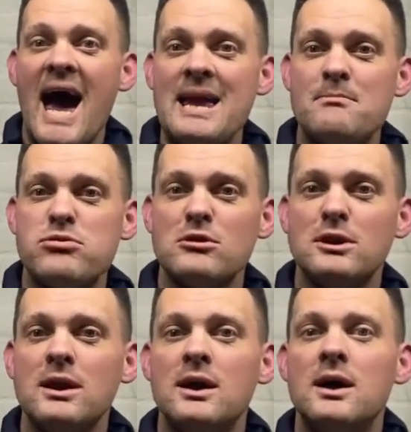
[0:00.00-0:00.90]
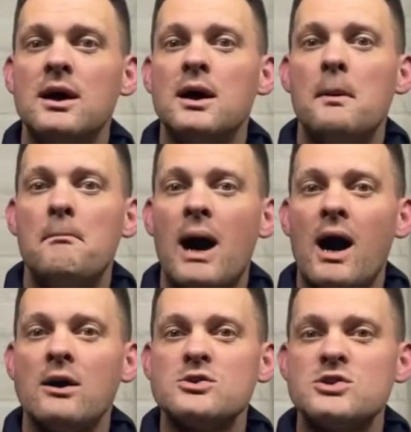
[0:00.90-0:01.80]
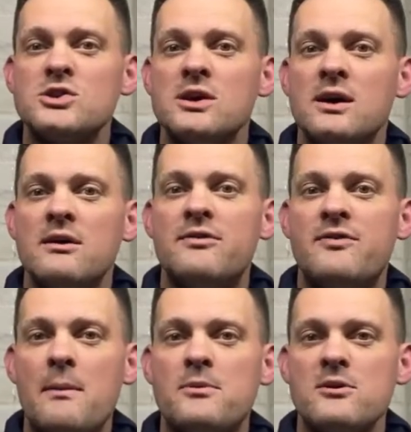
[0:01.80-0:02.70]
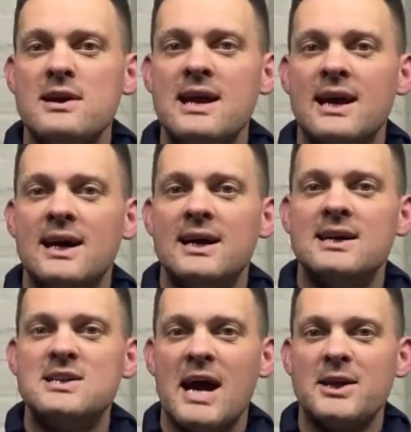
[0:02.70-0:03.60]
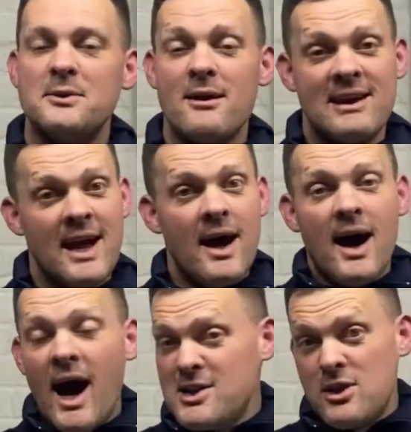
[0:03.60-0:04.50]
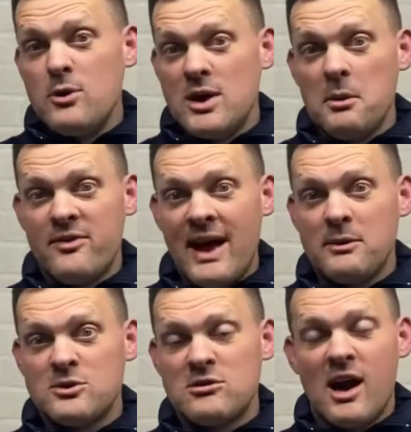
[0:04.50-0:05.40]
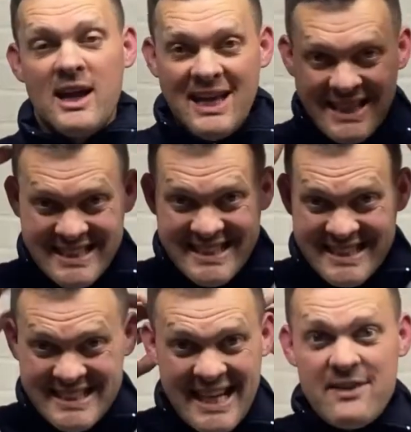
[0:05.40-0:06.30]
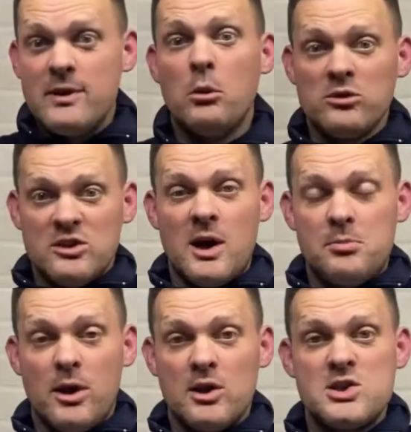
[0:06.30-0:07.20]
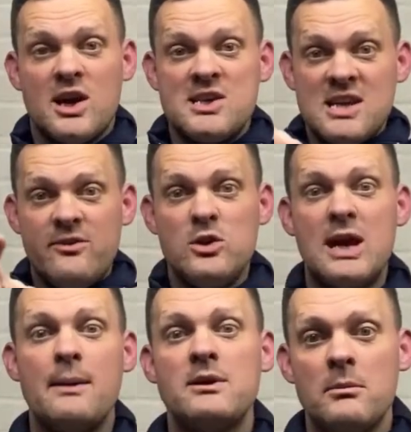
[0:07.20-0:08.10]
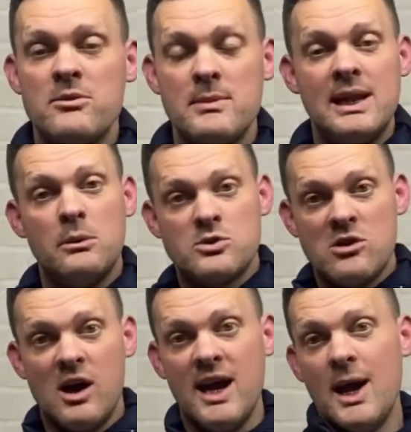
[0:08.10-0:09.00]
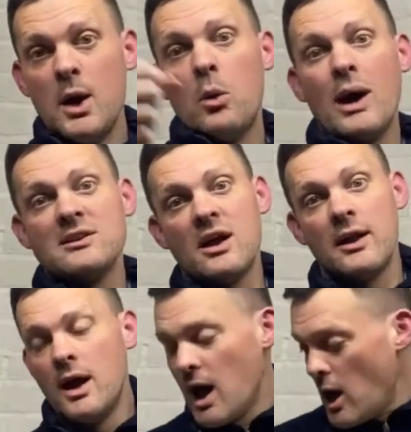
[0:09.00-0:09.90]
April, March, February, January. I don't know if that was right. If it wasn't, I apologise. If you kept up with me and it was right, well done.